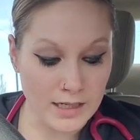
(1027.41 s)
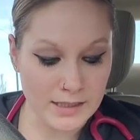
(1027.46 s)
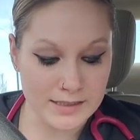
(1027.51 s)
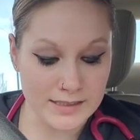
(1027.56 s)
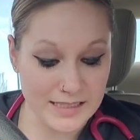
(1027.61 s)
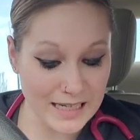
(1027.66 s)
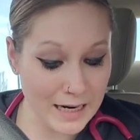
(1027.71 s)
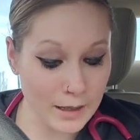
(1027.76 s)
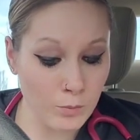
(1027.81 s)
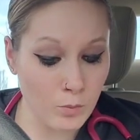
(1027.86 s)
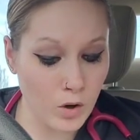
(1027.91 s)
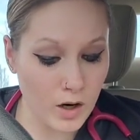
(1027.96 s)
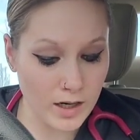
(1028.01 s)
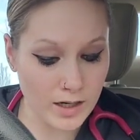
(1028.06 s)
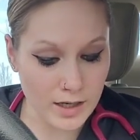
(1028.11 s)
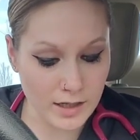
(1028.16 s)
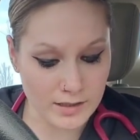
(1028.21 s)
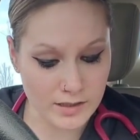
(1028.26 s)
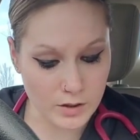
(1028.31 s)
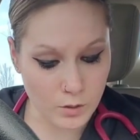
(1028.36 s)
Sam
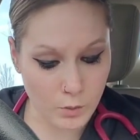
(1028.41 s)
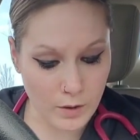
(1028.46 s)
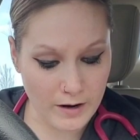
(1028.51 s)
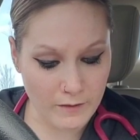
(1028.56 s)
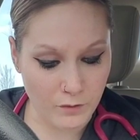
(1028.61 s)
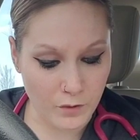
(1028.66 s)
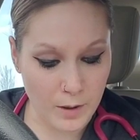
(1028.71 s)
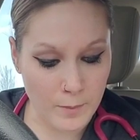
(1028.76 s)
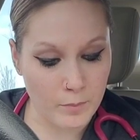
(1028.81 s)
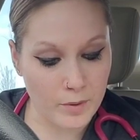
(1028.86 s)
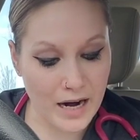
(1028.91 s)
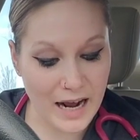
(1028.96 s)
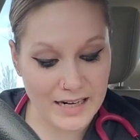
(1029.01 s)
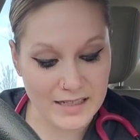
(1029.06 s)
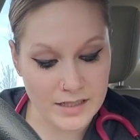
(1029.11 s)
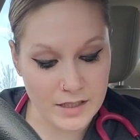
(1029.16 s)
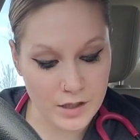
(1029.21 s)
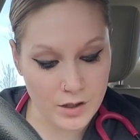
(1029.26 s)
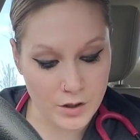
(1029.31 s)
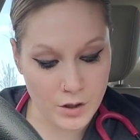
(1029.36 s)
wanted us to wait for him, but I
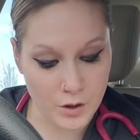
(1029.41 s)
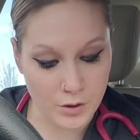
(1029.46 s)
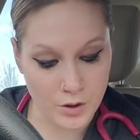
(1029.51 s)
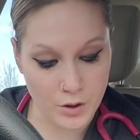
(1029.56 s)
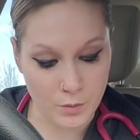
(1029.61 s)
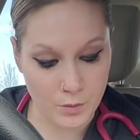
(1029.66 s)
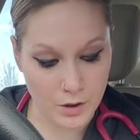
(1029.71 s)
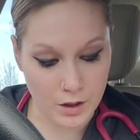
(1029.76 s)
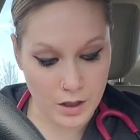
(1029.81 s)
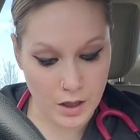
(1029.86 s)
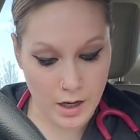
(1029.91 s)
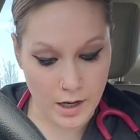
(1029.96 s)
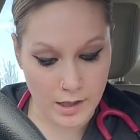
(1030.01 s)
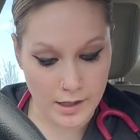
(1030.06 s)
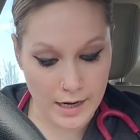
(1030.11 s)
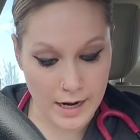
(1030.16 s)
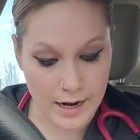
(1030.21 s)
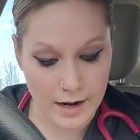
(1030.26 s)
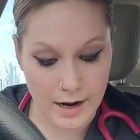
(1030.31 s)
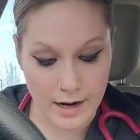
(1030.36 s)
didn't know you were
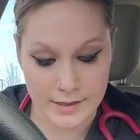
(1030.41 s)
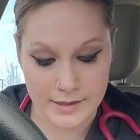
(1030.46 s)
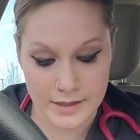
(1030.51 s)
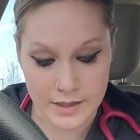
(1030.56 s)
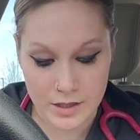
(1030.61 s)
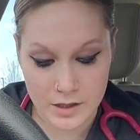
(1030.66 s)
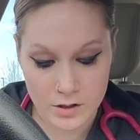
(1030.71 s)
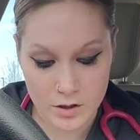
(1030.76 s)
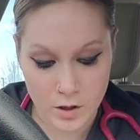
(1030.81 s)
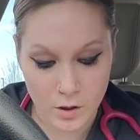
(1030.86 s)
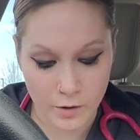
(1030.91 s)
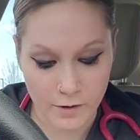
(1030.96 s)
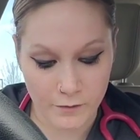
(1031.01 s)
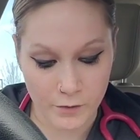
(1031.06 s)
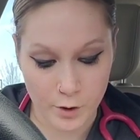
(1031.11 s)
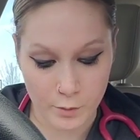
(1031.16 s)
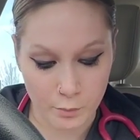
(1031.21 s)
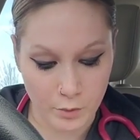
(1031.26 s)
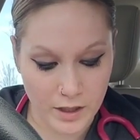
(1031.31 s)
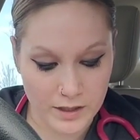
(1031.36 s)
gone, and I didn't know
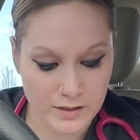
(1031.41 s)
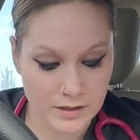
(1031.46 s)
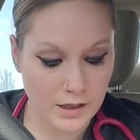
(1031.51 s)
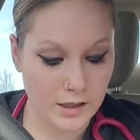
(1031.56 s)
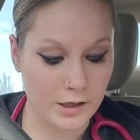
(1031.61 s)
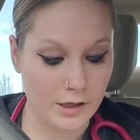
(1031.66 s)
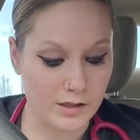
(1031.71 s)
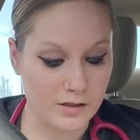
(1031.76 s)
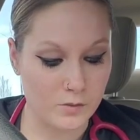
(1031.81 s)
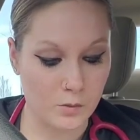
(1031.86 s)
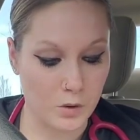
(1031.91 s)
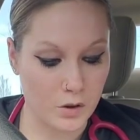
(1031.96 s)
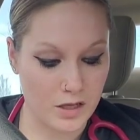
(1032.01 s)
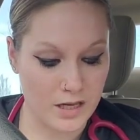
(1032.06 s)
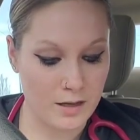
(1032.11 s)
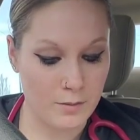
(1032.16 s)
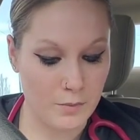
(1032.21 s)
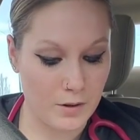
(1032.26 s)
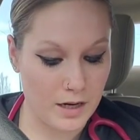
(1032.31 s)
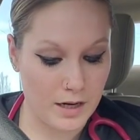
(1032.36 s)
if your bloodsuckers were
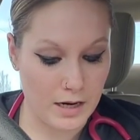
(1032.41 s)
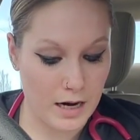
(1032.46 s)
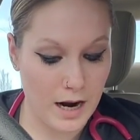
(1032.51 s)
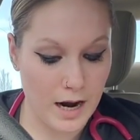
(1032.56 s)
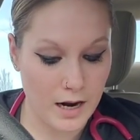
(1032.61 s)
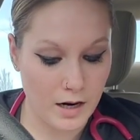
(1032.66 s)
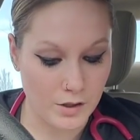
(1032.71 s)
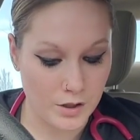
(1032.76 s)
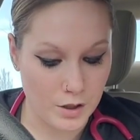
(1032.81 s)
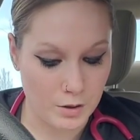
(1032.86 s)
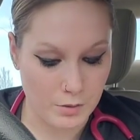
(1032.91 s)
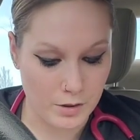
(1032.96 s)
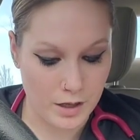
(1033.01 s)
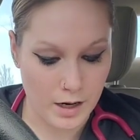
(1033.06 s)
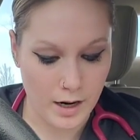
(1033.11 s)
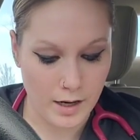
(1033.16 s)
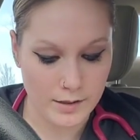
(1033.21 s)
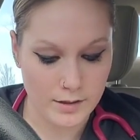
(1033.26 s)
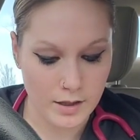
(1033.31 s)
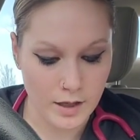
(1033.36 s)
keeping an eye on you or
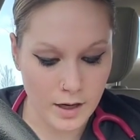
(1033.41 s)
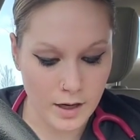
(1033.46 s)
not.